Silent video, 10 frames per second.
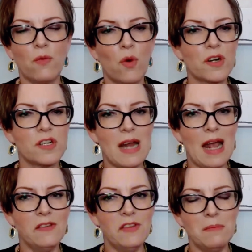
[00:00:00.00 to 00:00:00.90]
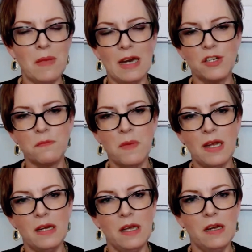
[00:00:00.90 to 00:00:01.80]
worked in asset
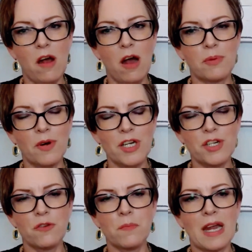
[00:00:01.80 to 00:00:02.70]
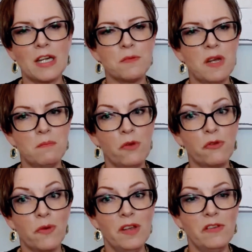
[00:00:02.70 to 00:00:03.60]
management and operational management,
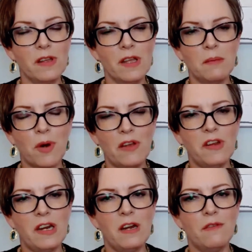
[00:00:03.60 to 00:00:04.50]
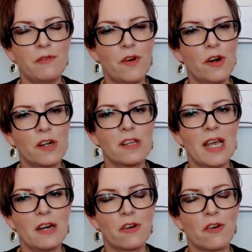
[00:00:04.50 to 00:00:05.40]
most recently president of a
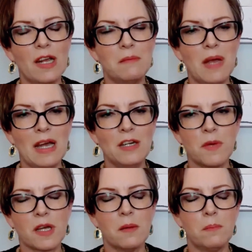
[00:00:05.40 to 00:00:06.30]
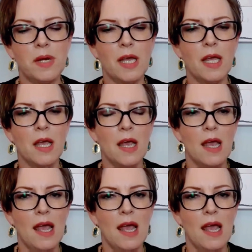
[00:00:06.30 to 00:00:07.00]
vertically integrated management company.